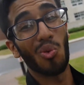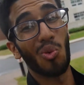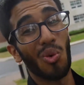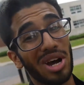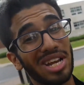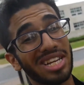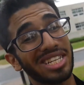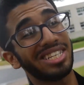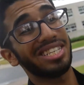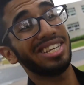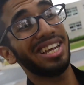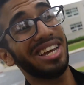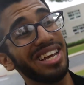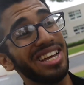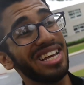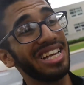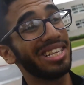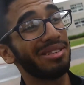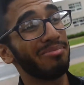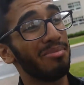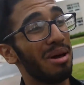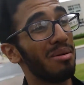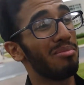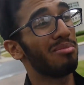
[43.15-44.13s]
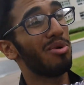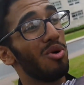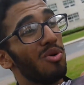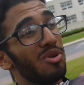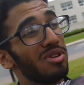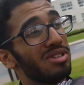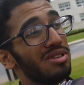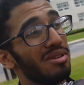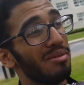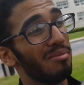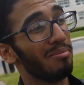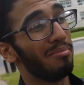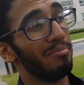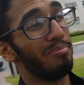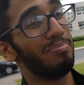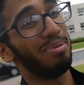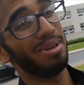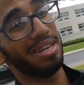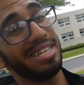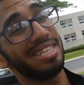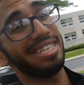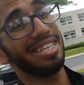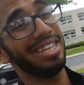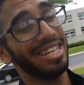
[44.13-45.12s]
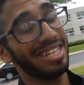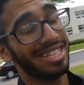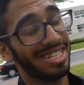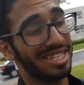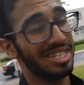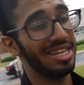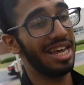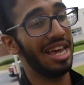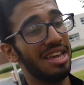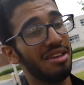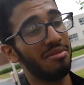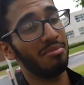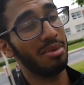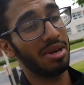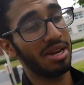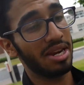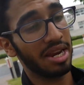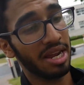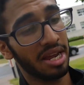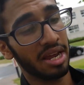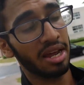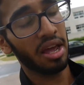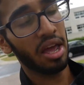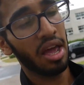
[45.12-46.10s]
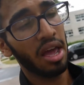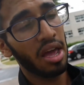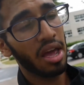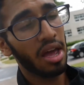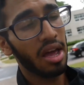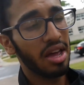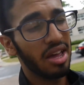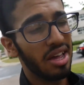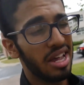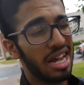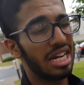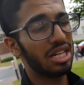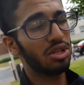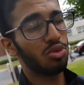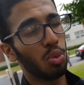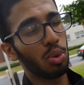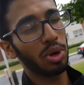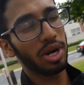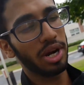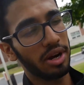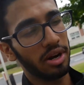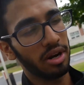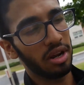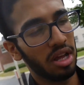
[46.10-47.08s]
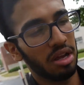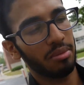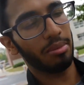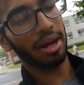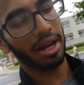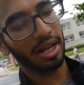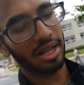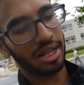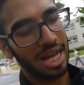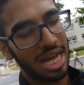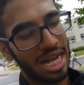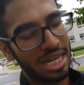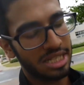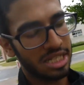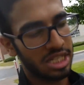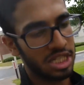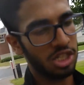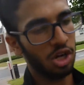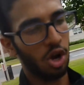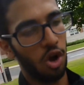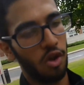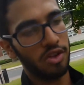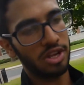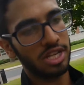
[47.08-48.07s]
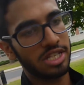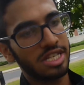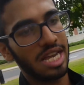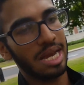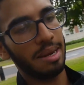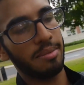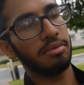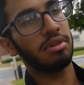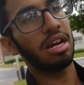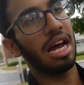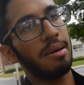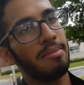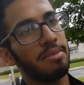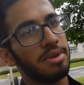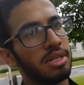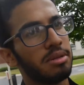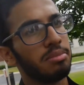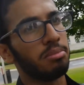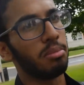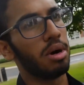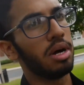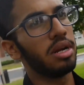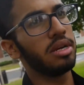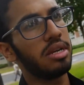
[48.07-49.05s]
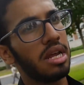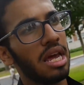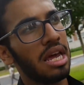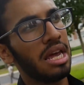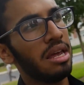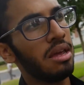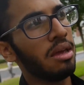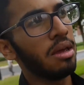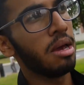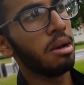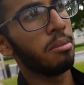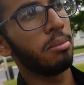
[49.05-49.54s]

Wednesday is my most busiest day, meaning it's weird, like my classes start the same time as Monday,